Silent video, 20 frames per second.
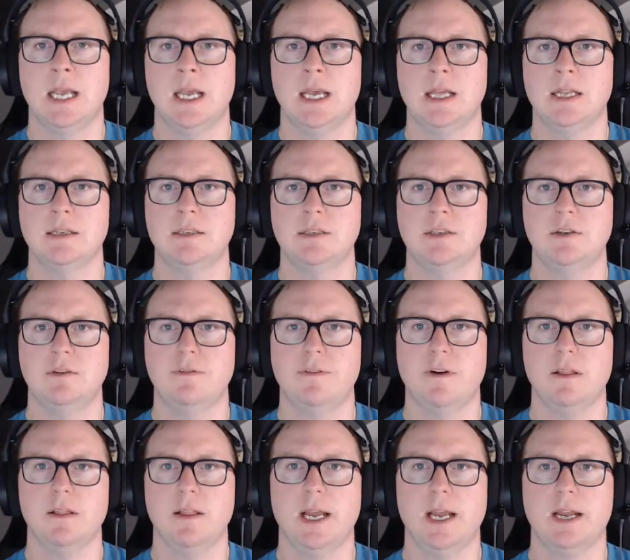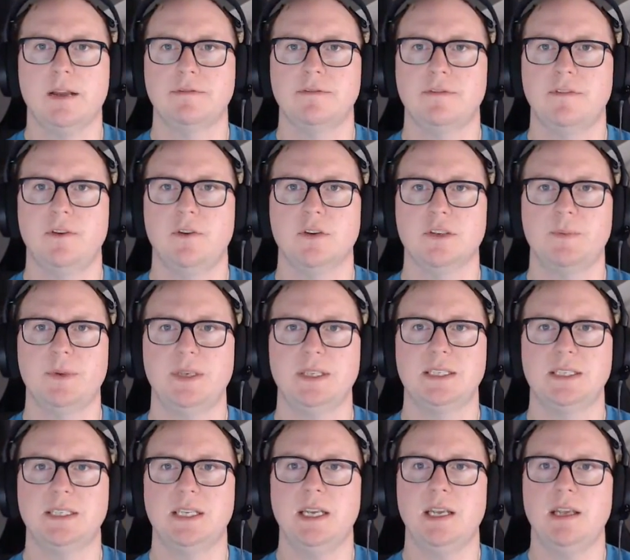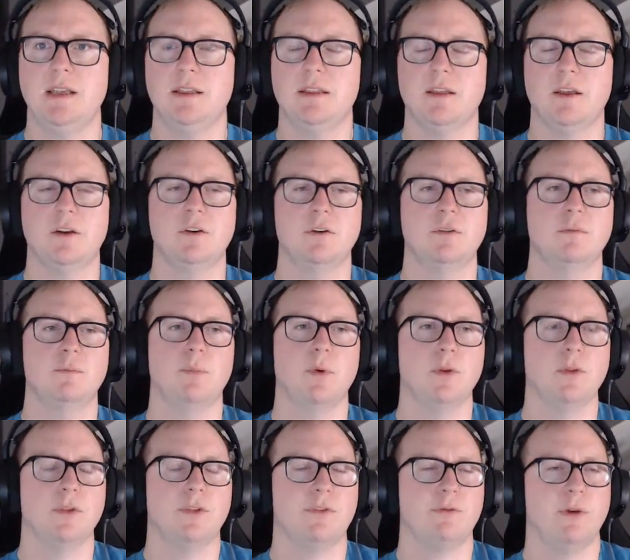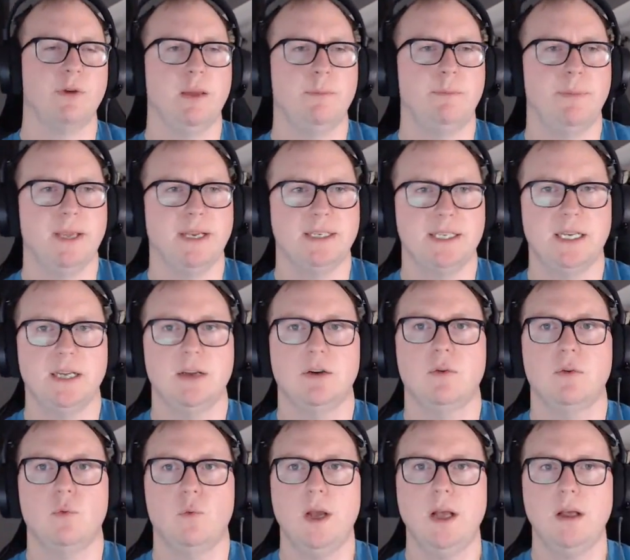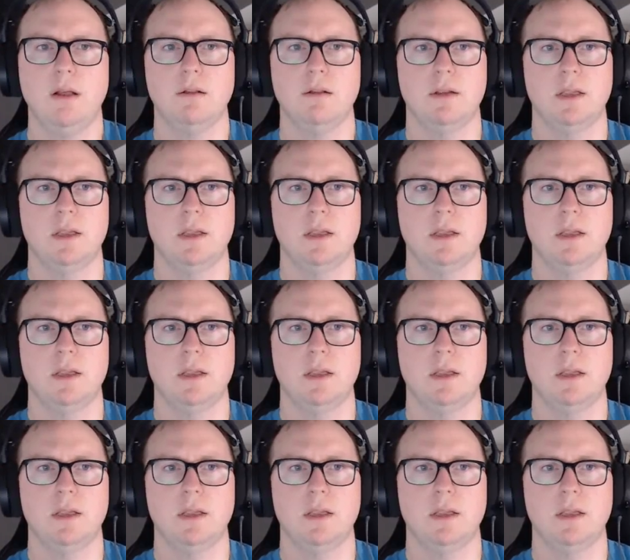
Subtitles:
do you find the lack of USB-C Thunderbolt 3 a big deal? Well,